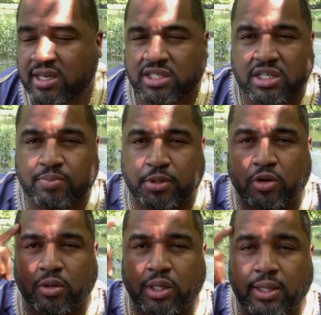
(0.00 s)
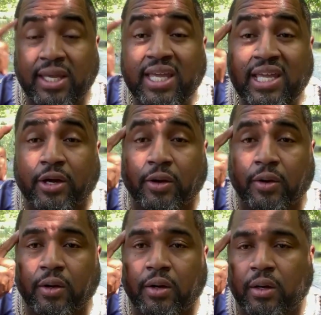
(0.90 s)
it's just purely here,
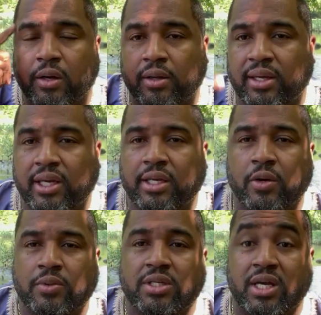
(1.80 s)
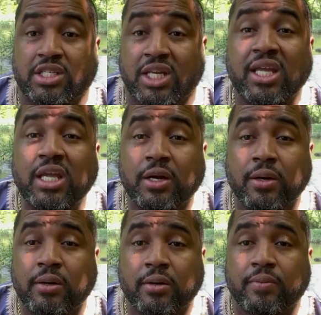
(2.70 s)
and it don't touch here,